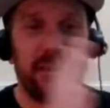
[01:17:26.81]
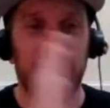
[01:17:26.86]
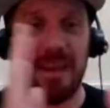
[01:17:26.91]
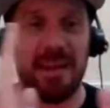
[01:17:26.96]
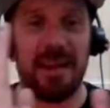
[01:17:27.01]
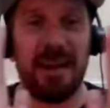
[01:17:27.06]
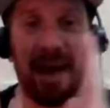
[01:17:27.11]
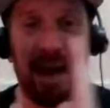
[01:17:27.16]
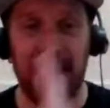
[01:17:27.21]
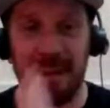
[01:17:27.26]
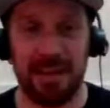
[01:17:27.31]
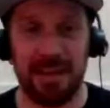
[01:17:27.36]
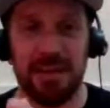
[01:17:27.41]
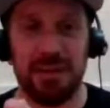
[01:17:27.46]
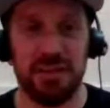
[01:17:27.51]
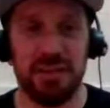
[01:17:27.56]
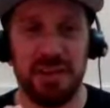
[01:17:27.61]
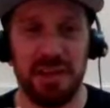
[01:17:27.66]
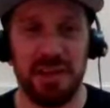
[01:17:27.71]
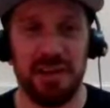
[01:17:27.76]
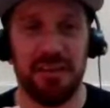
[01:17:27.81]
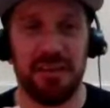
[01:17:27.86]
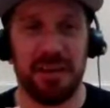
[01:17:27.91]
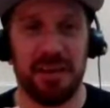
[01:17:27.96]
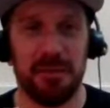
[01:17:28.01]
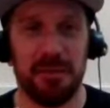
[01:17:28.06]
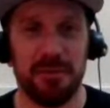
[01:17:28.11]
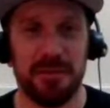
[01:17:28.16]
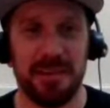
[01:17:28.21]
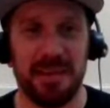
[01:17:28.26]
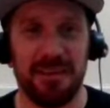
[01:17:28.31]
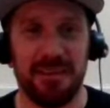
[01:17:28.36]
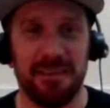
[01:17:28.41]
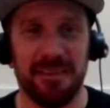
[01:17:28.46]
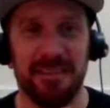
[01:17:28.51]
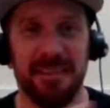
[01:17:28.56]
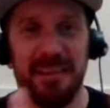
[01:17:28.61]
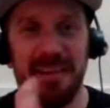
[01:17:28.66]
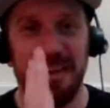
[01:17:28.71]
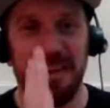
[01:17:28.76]
Then Alan Shearer comes
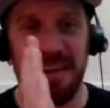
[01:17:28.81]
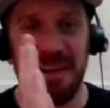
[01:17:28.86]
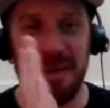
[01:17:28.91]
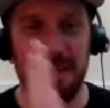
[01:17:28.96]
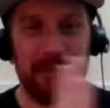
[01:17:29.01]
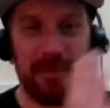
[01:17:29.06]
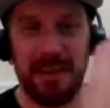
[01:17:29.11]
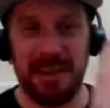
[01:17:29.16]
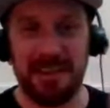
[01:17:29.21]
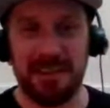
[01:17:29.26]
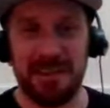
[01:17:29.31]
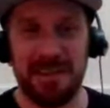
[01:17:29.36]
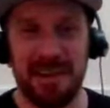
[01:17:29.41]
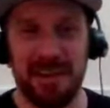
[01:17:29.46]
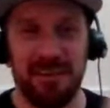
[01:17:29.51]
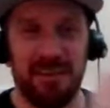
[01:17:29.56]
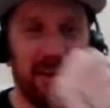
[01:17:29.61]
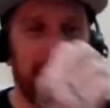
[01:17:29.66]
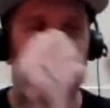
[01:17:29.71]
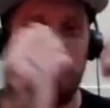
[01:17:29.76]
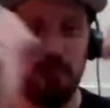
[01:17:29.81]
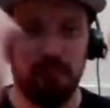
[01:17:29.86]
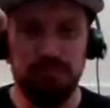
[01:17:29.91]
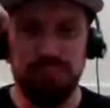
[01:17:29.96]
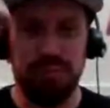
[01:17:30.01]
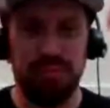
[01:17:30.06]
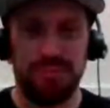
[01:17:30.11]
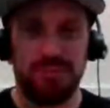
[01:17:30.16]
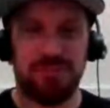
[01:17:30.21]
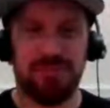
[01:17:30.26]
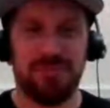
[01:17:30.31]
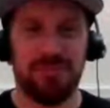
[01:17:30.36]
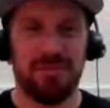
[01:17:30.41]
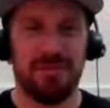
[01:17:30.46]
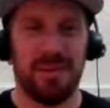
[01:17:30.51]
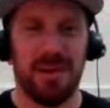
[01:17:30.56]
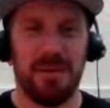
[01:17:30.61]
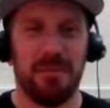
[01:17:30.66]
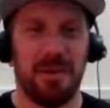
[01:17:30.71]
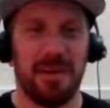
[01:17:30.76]
out and eliminates Shearer.
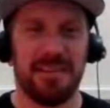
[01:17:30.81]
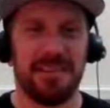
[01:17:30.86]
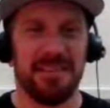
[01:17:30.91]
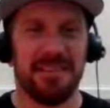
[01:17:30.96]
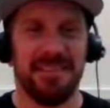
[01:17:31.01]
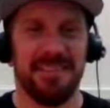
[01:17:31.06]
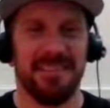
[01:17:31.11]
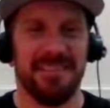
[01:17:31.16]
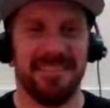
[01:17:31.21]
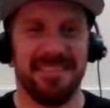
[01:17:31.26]
Imagine.